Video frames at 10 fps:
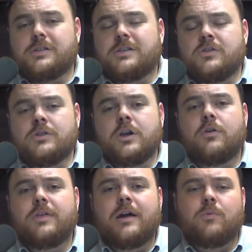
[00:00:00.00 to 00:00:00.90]
Just
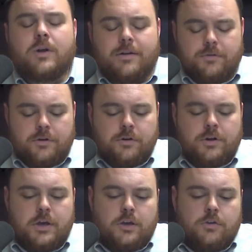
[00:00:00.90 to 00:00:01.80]
know that
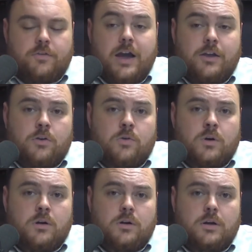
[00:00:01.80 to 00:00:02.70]
whenever you've got
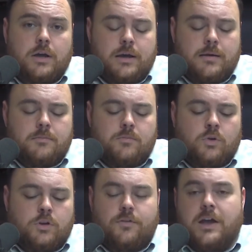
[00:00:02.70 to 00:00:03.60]
your
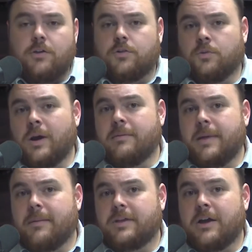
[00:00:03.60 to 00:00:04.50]
when you've got your terrain
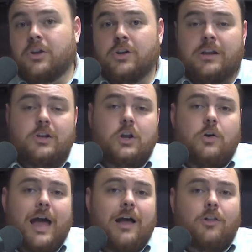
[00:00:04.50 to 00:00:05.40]
mapped out, you need to
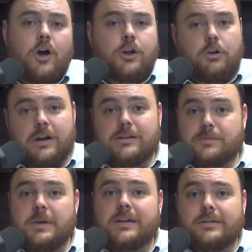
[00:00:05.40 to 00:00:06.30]
know how long you're going to
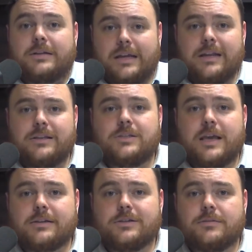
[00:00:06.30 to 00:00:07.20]
spend in each
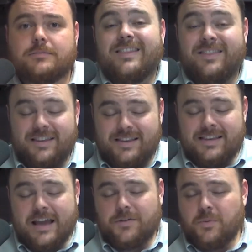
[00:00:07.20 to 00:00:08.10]
section. This
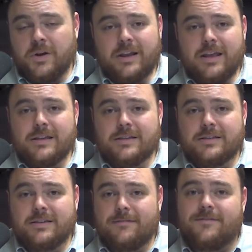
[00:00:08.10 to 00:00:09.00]
next one
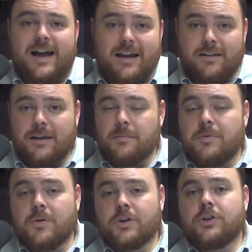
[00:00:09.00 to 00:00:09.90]
is vitally
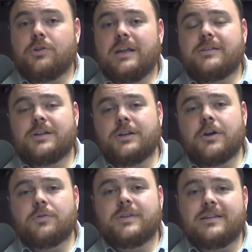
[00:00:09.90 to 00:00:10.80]
important. You need to
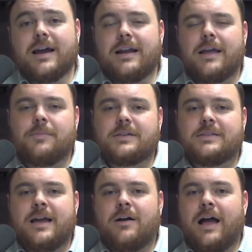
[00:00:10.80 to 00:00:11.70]
note the
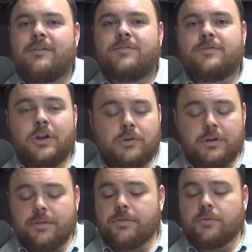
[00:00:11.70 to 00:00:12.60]
dynamics. Now, I've
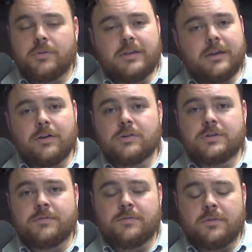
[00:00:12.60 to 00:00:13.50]
noted through the
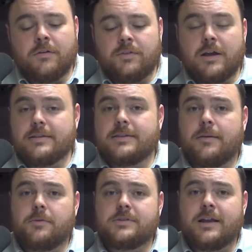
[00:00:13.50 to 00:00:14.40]
years of the
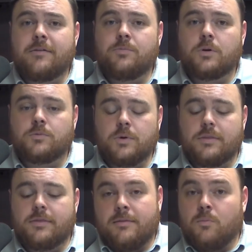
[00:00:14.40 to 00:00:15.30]
ensembles that I've worked
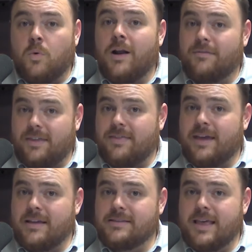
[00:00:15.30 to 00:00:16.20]
with, one of the
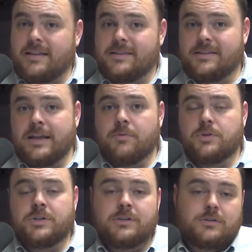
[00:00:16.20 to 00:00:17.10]
things that
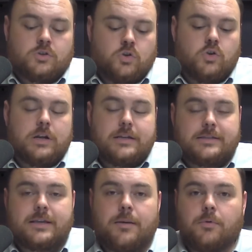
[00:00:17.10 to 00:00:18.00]
distinguishes good
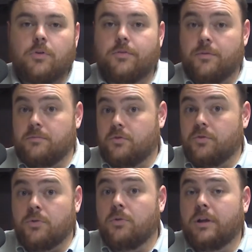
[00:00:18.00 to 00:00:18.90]
ensembles from
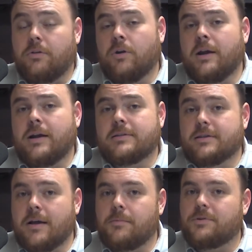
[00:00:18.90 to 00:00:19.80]
truly great
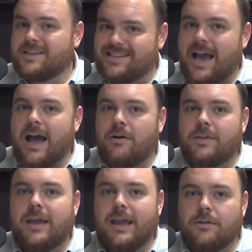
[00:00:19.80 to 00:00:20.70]
ensembles is how
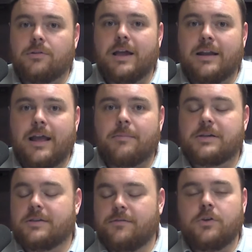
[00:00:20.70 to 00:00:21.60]
they handle
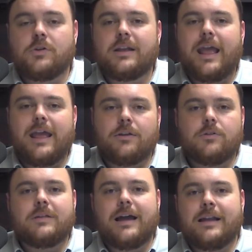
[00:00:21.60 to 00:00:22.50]
dynamics. If you can
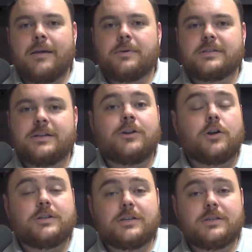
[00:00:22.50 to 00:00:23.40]
handle dynamics in an
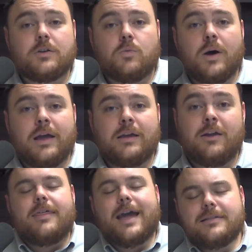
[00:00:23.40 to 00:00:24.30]
artistic way,
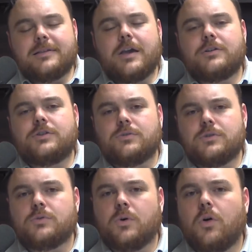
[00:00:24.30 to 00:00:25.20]
that takes you
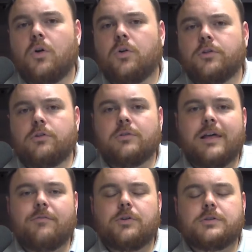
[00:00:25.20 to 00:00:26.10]
to a whole new
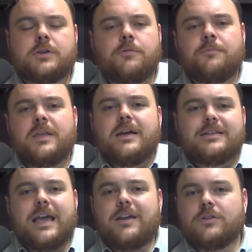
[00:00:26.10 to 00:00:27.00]
level. So
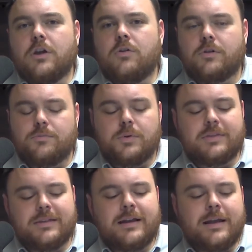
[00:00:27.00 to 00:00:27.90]
take note of what
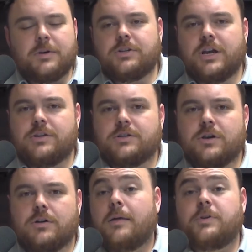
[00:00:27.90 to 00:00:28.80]
the dynamic changes
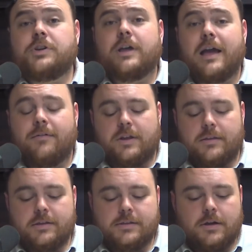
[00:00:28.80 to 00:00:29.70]
are. Let me show you how I've
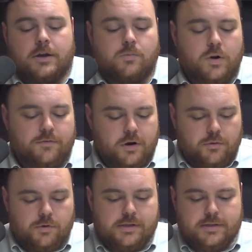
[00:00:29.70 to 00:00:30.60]
done this on one of
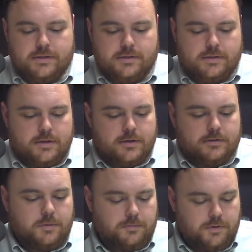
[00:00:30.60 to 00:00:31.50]
our recent
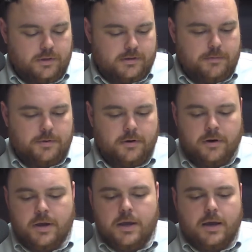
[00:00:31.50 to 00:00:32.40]
songs. Let me pull this up here.